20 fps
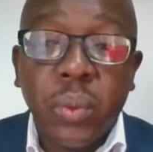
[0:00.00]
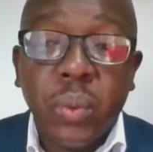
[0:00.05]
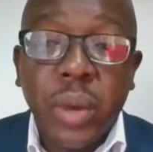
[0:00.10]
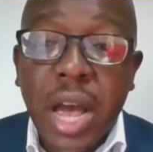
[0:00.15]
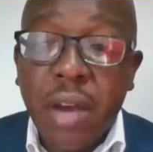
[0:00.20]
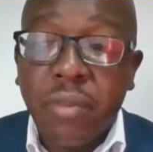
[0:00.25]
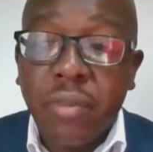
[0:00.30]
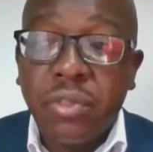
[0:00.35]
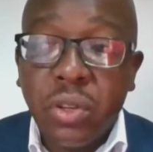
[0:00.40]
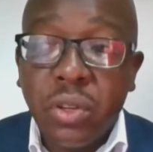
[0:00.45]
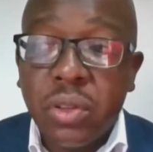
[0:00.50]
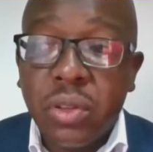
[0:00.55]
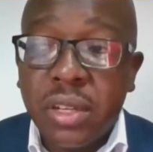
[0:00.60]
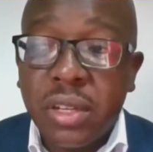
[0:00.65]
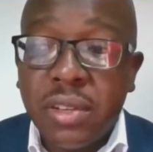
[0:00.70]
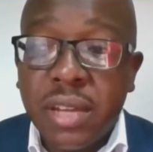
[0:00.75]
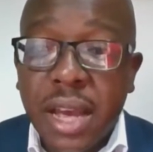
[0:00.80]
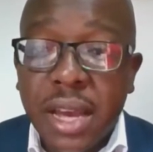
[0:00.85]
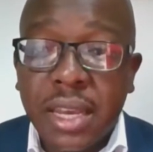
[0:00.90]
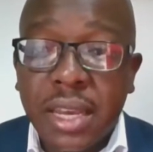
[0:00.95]
have to do the
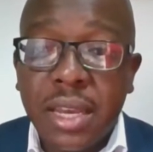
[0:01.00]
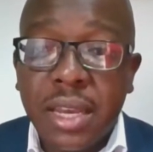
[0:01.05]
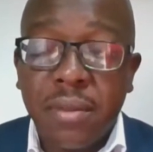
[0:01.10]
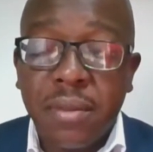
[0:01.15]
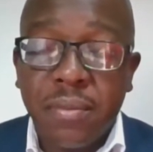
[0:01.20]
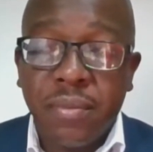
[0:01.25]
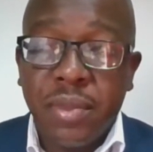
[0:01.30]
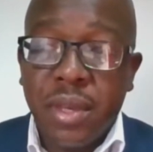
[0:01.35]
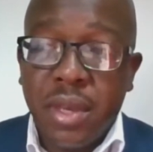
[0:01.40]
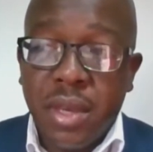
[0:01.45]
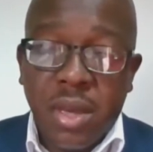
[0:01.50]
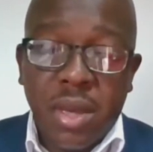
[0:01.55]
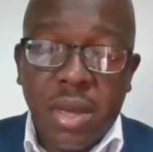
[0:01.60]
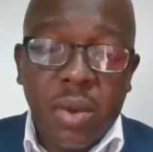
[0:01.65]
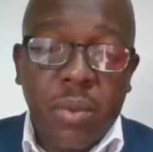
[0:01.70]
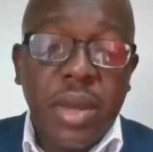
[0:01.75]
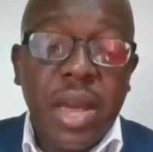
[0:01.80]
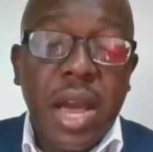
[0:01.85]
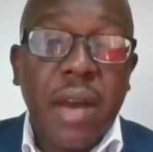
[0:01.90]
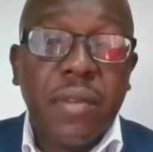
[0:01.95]
tagging.
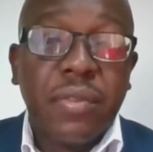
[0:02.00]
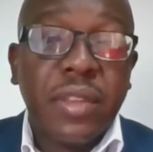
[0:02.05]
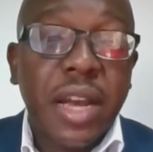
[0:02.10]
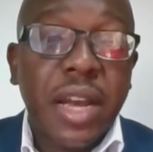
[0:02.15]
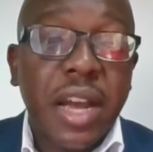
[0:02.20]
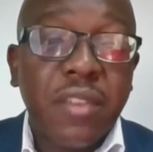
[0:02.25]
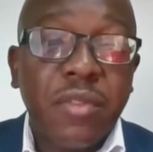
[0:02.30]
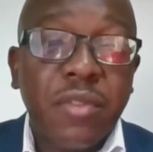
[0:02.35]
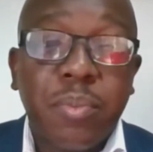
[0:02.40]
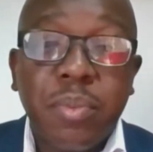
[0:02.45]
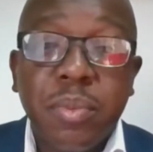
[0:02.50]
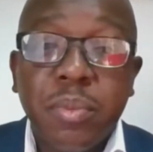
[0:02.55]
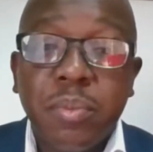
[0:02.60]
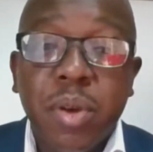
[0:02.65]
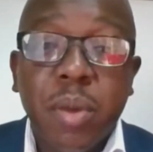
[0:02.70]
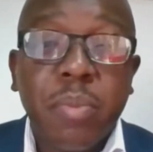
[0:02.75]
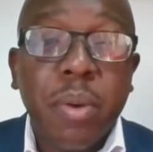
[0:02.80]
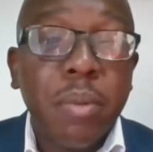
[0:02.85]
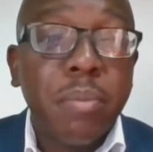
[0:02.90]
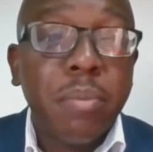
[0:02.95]
We have to have
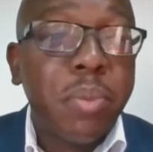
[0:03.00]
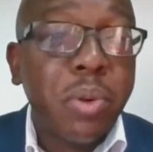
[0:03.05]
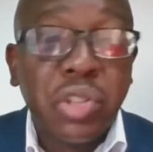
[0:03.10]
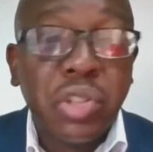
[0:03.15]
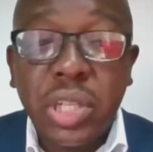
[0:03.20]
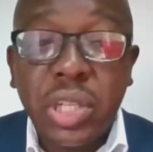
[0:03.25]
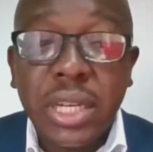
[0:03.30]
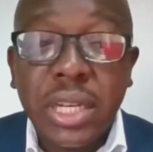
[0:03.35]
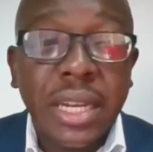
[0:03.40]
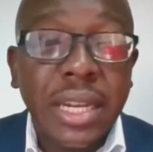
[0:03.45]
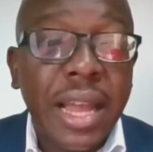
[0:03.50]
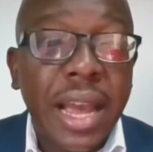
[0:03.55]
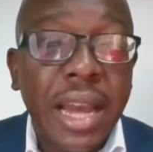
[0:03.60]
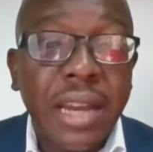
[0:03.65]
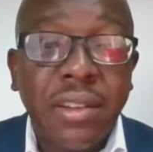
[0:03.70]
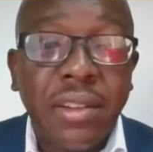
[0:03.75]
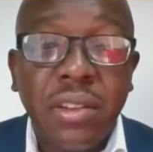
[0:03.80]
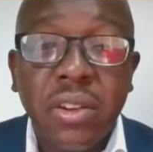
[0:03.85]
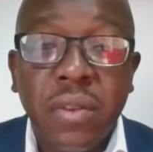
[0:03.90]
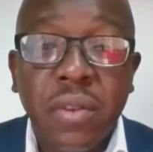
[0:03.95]
proper bushing and
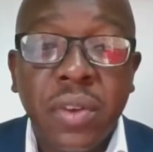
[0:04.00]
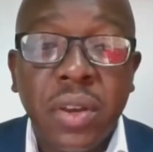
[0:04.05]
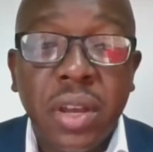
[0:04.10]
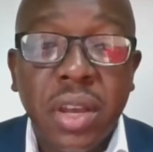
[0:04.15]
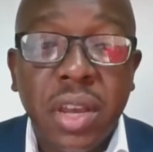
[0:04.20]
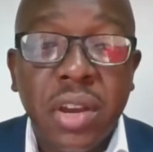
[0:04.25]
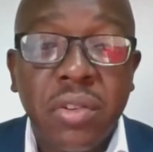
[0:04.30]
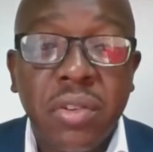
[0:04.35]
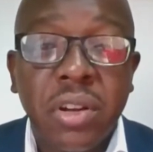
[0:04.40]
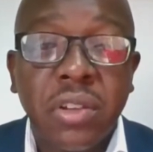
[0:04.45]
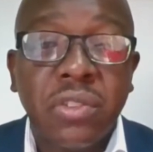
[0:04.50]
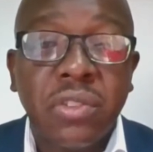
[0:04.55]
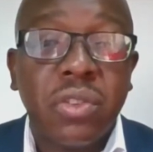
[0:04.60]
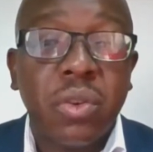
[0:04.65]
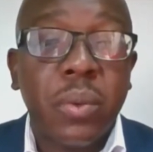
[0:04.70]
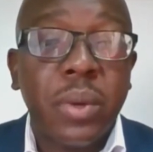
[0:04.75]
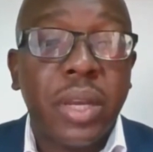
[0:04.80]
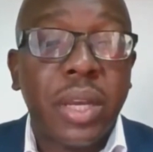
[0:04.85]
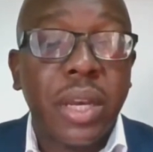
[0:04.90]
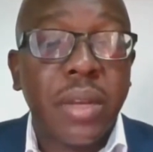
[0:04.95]
lighting of your areas
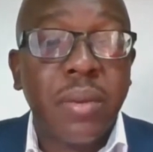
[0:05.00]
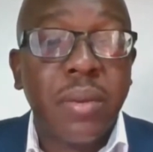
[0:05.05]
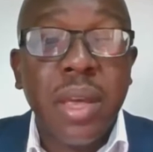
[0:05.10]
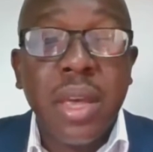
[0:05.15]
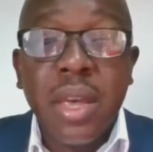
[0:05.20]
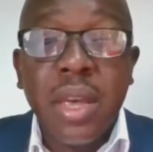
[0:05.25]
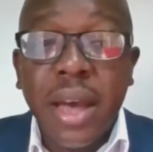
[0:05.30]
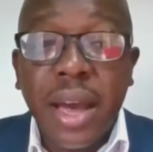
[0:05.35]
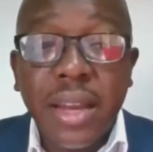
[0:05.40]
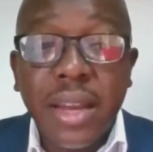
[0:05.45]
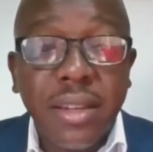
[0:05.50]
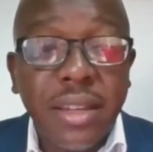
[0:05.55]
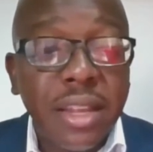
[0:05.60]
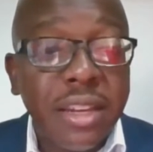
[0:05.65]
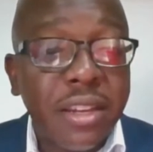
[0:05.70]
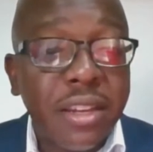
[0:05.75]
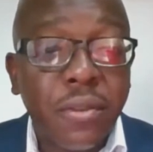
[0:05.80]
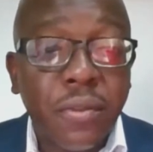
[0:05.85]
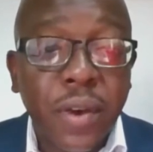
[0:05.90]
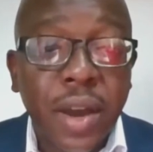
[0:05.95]
so we can
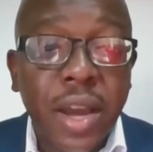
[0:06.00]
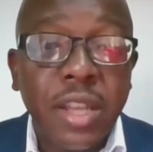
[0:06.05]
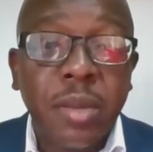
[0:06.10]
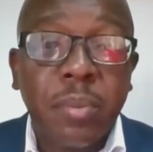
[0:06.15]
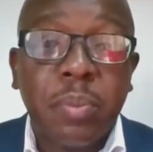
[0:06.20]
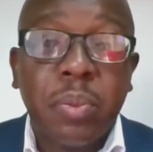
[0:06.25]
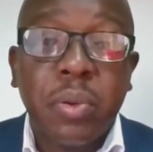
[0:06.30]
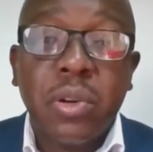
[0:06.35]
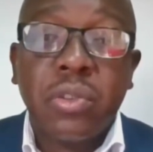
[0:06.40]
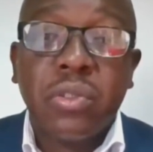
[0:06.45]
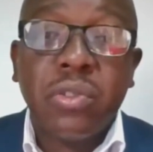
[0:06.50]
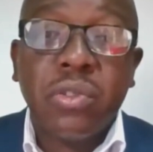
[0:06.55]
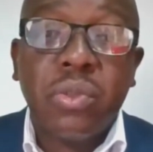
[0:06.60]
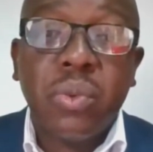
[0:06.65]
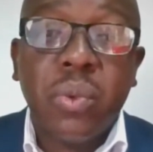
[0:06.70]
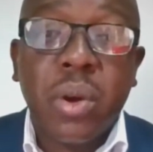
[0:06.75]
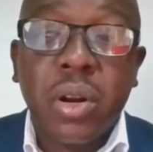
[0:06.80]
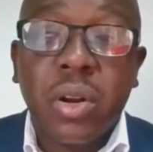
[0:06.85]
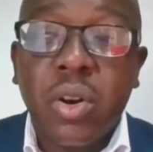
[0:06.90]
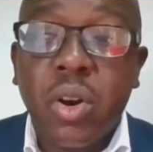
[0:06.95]
identify the
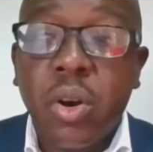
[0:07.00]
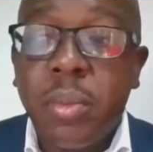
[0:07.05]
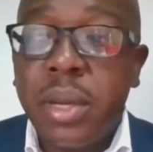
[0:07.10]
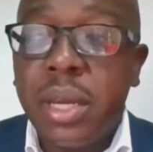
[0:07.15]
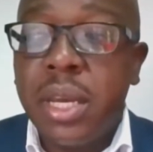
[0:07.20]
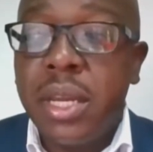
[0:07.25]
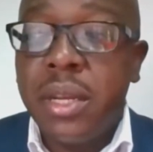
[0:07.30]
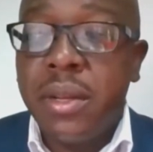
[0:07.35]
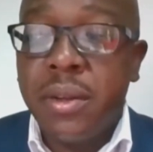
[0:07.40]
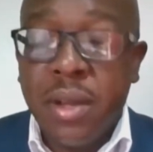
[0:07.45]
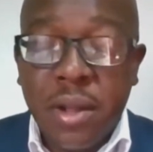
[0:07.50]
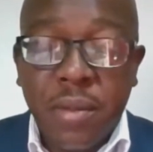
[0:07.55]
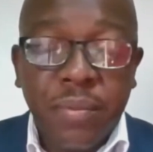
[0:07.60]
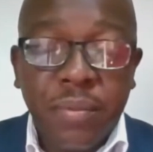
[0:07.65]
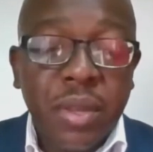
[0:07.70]
persons who are coming in.